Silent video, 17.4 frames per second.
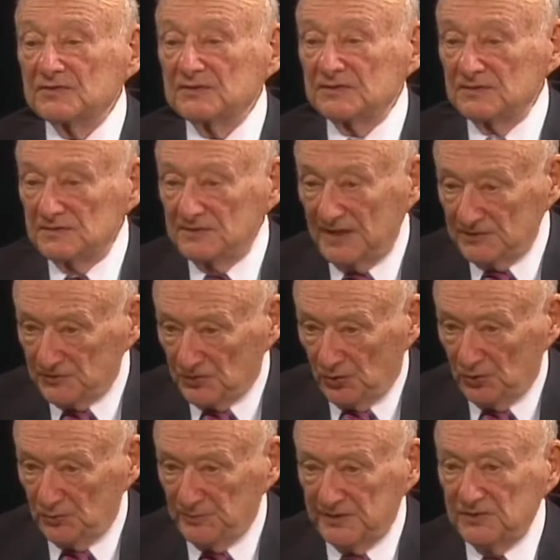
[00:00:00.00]
They
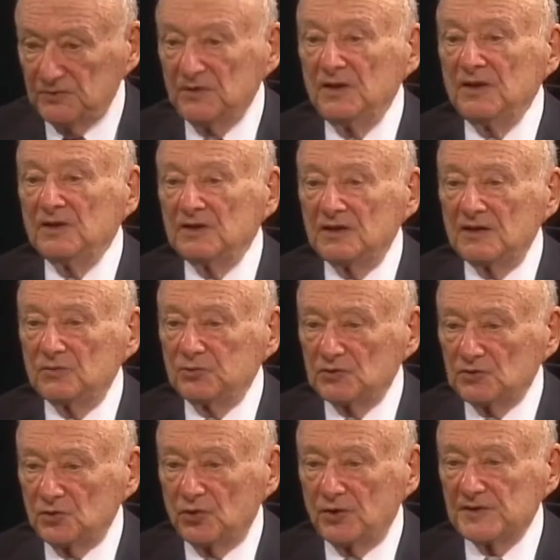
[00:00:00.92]
told me
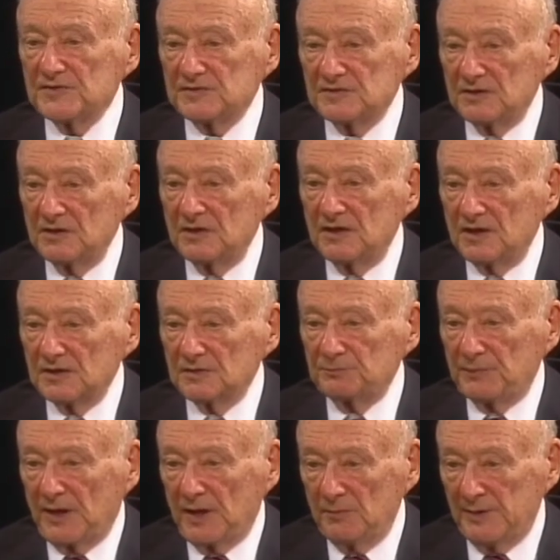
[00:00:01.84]
will cost
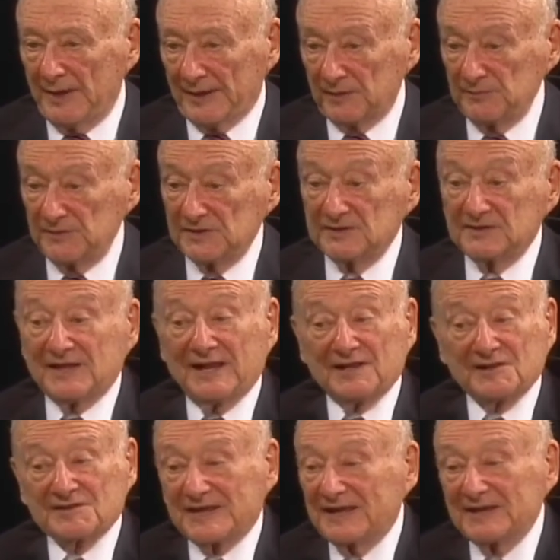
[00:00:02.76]
about $1 million,
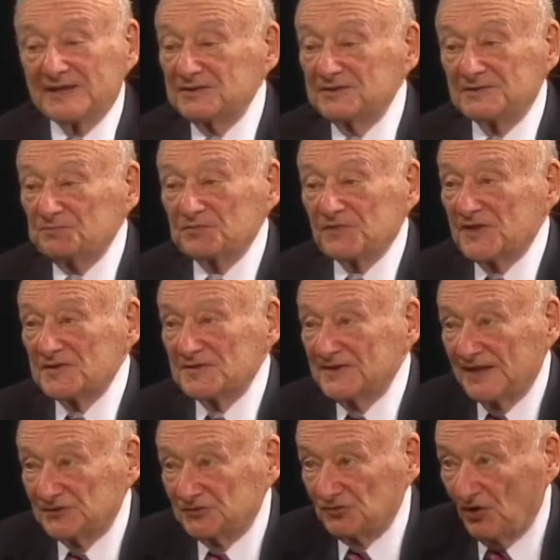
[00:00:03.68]
and it is
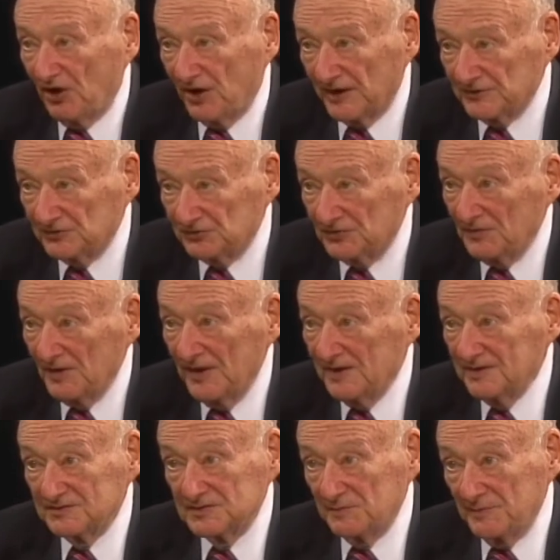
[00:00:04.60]
not charged
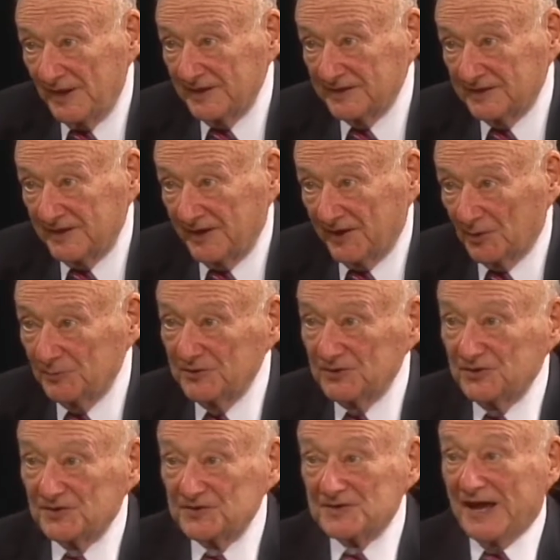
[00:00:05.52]
to Medicare
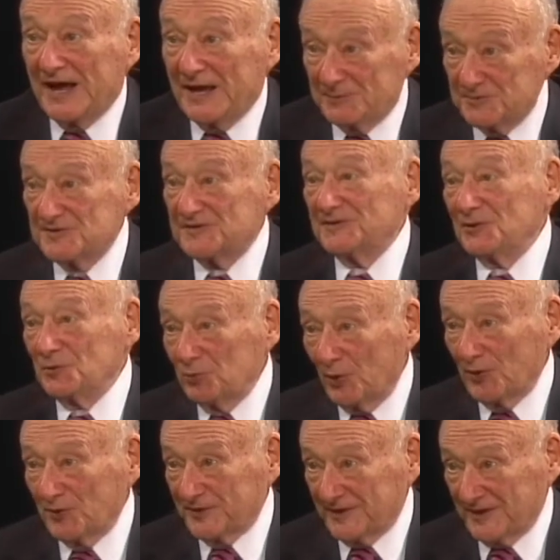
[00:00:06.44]
because I'm still
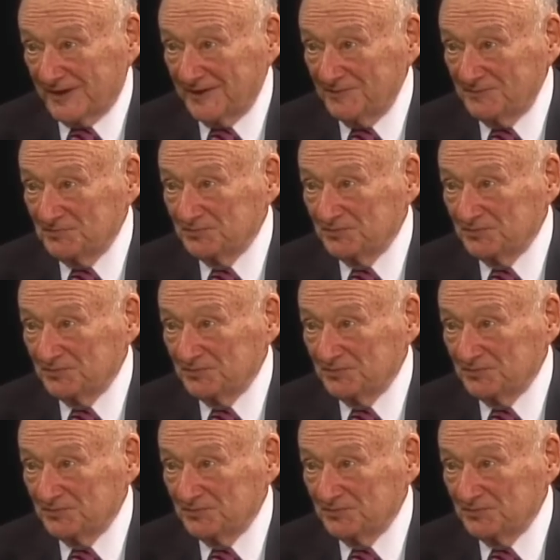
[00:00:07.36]
working,